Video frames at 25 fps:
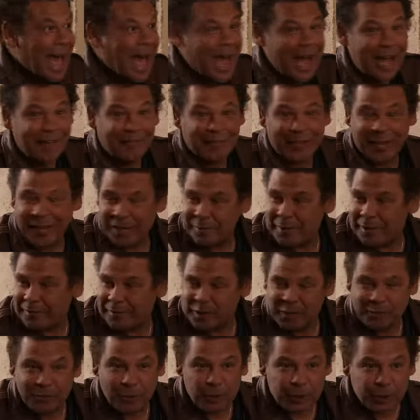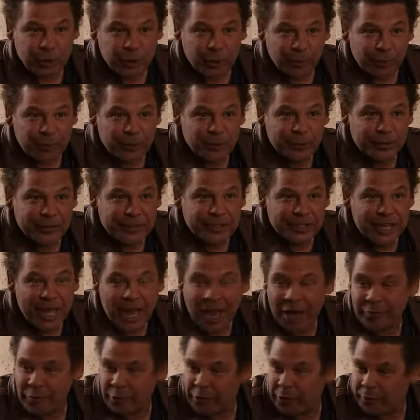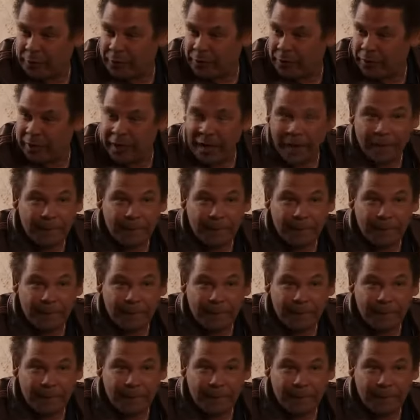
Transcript: Have you heard about this bust-up between Tyrone and Maria?